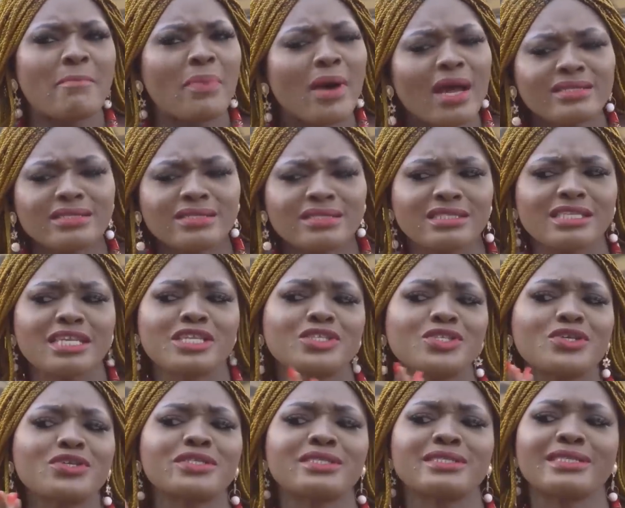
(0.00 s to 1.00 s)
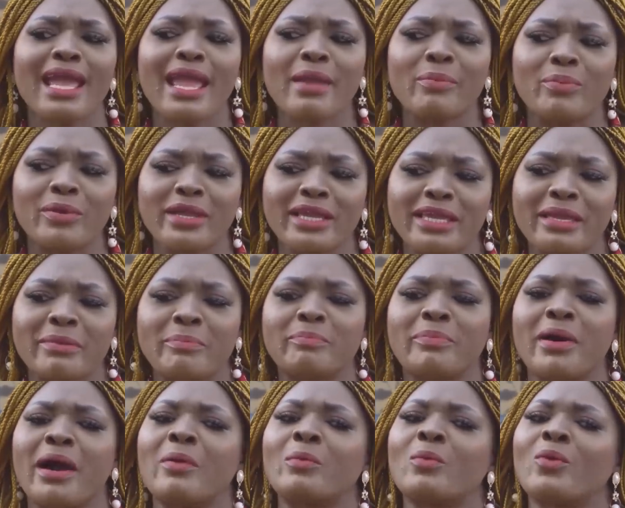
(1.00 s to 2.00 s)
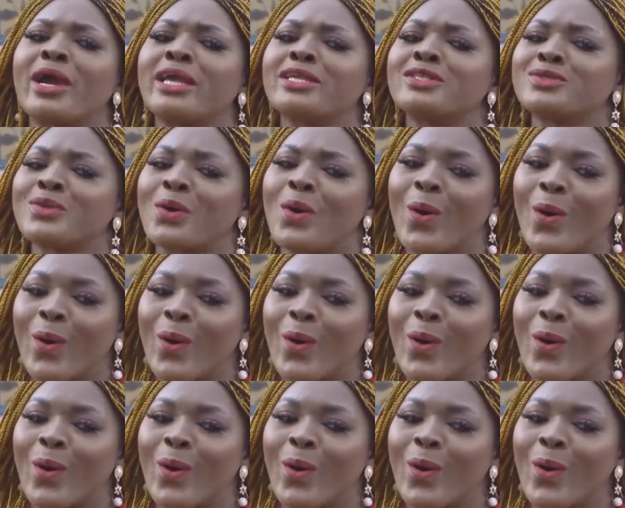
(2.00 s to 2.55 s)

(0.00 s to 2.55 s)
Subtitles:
But since you started bringing palm wine to